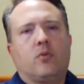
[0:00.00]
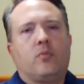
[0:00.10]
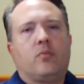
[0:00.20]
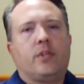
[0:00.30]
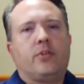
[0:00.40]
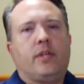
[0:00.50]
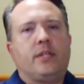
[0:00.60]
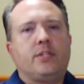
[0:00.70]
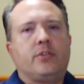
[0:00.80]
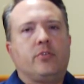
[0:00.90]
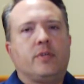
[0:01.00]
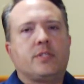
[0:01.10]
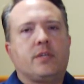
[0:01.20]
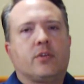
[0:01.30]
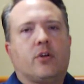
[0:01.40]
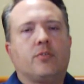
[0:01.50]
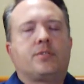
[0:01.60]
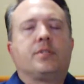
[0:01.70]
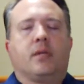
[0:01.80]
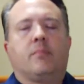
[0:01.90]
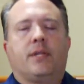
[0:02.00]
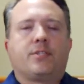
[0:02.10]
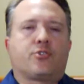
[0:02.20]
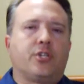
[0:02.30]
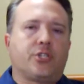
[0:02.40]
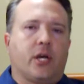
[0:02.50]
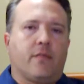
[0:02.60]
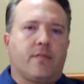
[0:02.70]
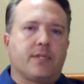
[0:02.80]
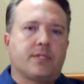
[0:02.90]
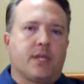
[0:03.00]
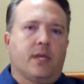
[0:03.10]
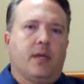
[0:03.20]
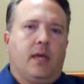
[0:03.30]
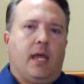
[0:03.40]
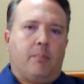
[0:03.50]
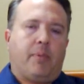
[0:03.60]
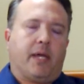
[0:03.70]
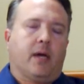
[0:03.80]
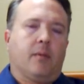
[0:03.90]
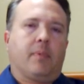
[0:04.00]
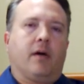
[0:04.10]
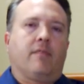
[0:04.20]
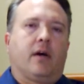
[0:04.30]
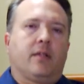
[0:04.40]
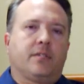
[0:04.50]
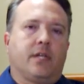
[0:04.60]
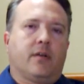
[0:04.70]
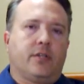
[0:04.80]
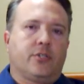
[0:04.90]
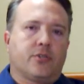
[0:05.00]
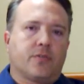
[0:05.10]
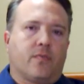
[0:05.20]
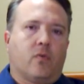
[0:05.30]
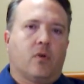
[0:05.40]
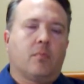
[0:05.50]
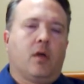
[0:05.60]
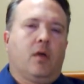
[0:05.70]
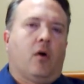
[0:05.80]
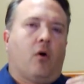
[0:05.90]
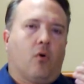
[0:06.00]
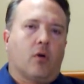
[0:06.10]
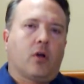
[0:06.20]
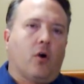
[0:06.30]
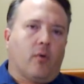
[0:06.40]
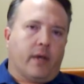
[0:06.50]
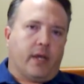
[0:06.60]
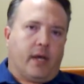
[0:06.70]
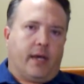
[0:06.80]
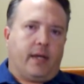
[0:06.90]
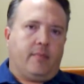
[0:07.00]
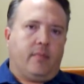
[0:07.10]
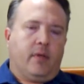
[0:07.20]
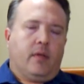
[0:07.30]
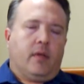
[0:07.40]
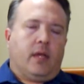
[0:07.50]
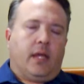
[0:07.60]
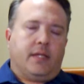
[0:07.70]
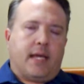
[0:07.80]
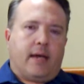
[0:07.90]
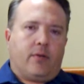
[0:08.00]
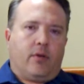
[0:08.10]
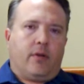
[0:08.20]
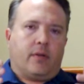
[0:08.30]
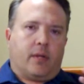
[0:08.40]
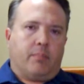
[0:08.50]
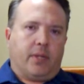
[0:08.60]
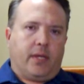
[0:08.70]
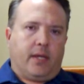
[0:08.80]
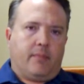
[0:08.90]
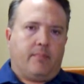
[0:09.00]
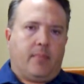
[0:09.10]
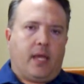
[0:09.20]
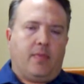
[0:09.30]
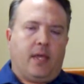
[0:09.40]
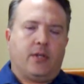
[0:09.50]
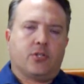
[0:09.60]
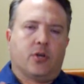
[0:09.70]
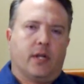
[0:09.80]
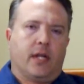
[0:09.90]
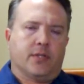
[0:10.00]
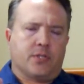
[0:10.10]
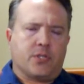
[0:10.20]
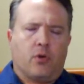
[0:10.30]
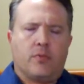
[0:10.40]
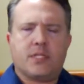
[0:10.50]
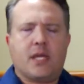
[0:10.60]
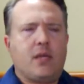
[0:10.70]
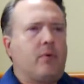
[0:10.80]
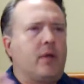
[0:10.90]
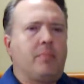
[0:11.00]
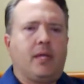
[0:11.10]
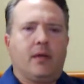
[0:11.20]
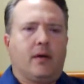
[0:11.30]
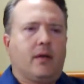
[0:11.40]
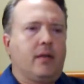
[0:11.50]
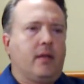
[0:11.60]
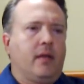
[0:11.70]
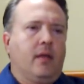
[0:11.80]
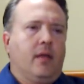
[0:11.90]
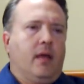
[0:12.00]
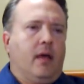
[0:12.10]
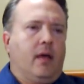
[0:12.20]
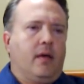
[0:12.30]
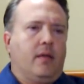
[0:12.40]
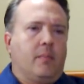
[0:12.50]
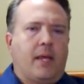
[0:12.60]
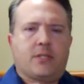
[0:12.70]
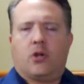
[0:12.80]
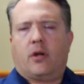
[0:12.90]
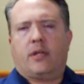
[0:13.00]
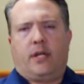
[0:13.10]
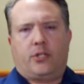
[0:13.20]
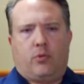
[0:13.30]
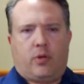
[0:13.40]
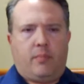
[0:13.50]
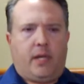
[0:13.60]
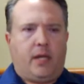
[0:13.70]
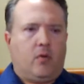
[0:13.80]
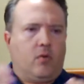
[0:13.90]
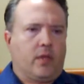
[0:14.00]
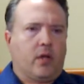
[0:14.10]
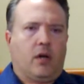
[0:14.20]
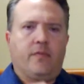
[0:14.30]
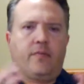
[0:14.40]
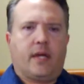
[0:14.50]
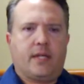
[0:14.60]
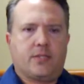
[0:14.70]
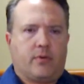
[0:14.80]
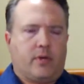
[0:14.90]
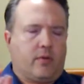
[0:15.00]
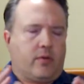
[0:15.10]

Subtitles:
what you need to do is either go to the administration office and pick up a volunteer interest form, or go online and download it, complete it, and then turn it in. So say you want to be on the Master Architectural Committee or the Golf Advisory